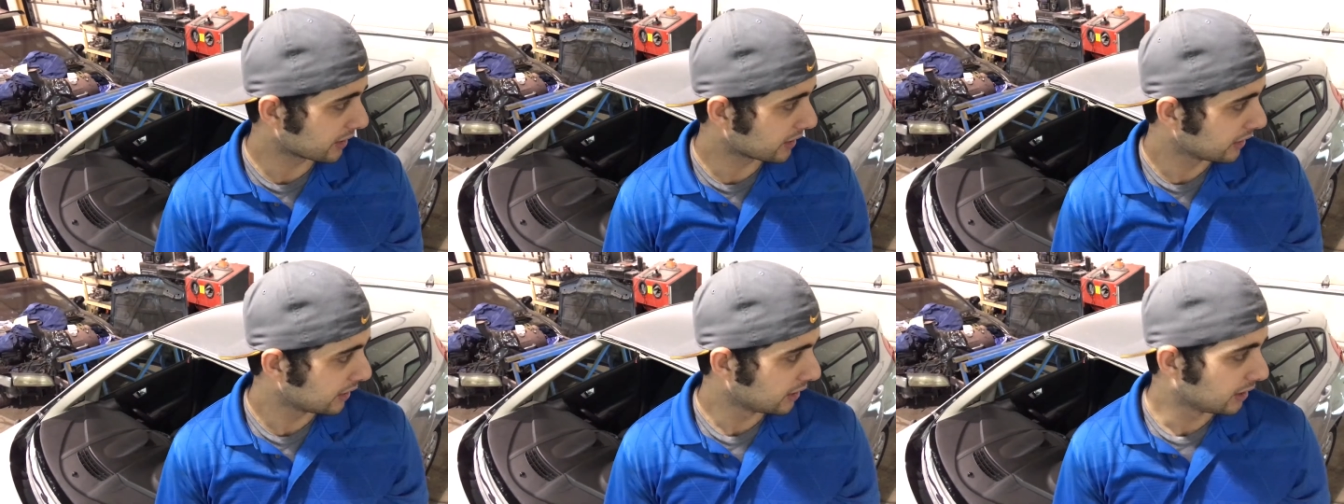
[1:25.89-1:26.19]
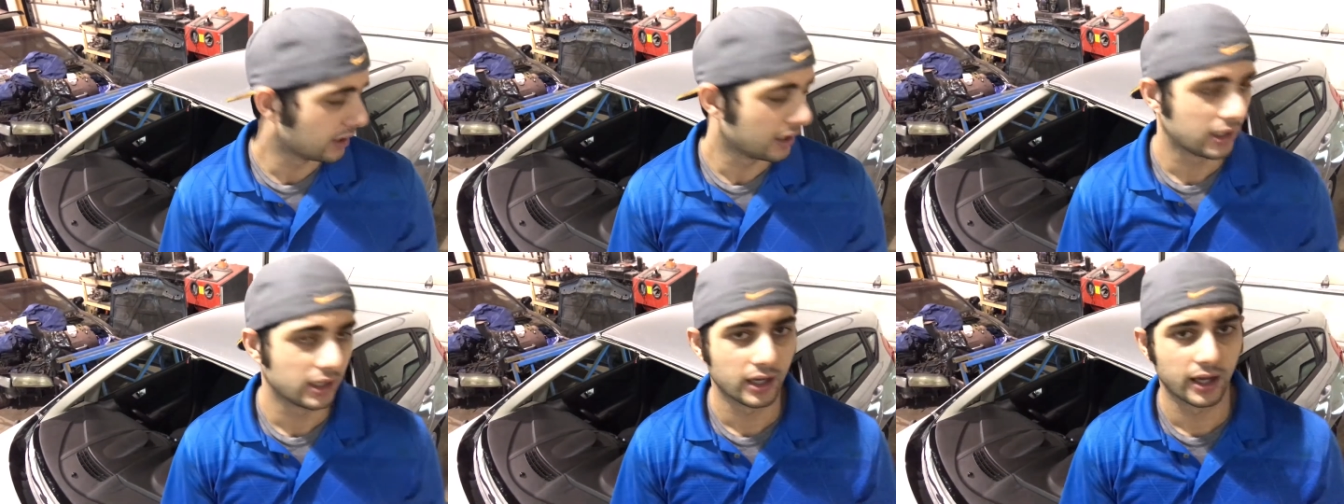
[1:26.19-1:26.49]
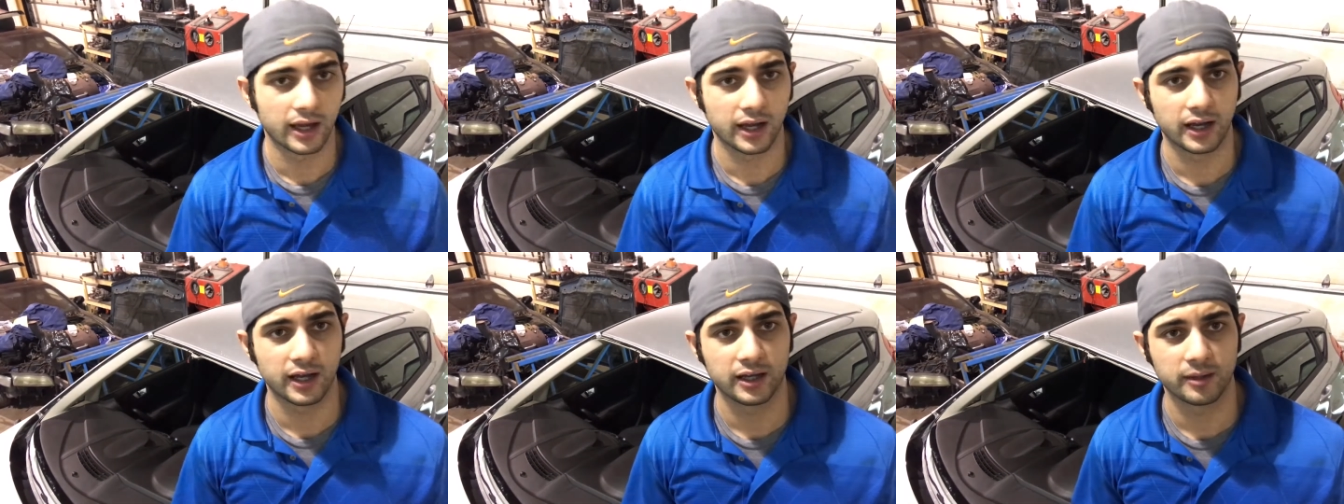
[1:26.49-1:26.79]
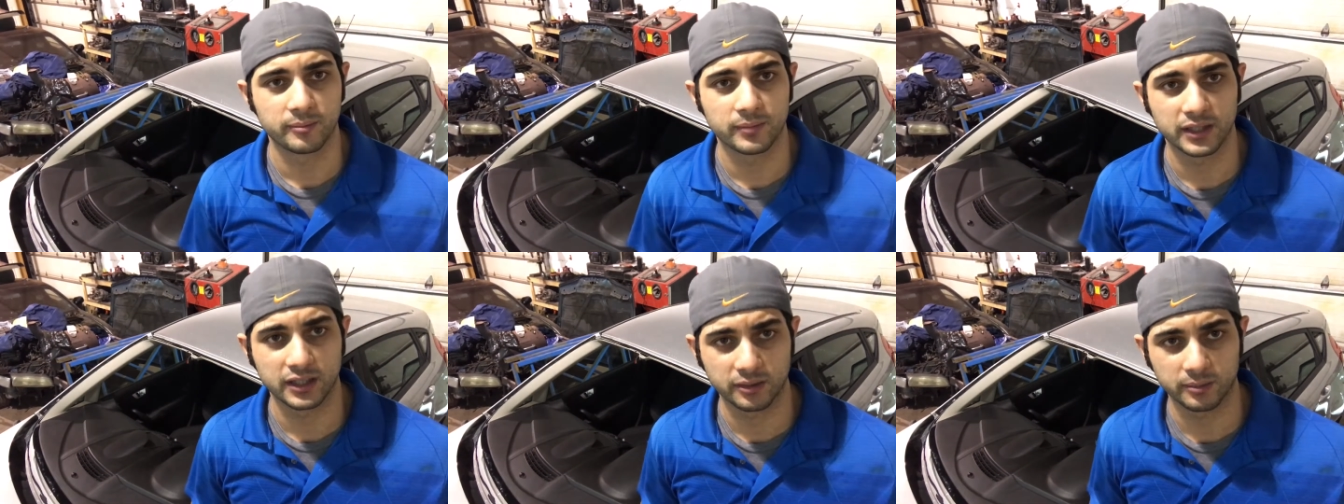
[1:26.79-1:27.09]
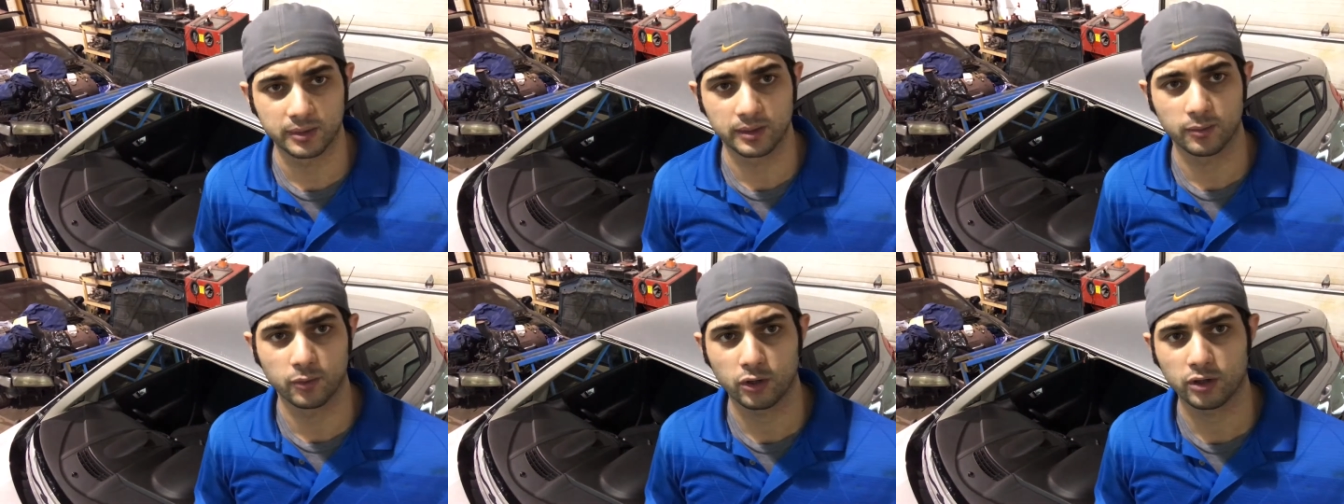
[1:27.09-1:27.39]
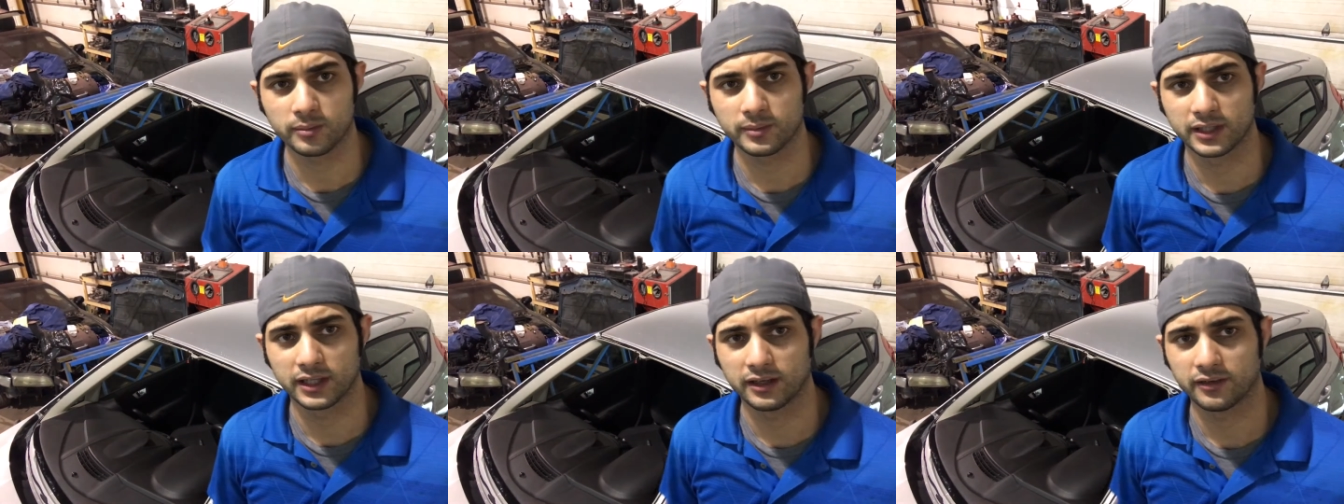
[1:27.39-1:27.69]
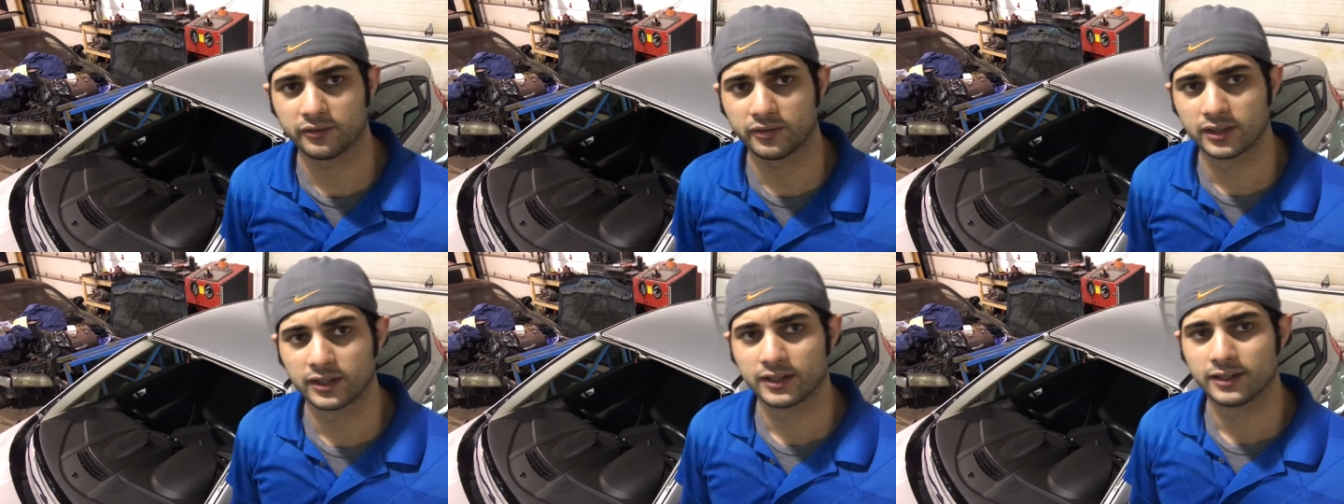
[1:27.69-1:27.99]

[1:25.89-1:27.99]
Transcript: it. It'll be warm enough.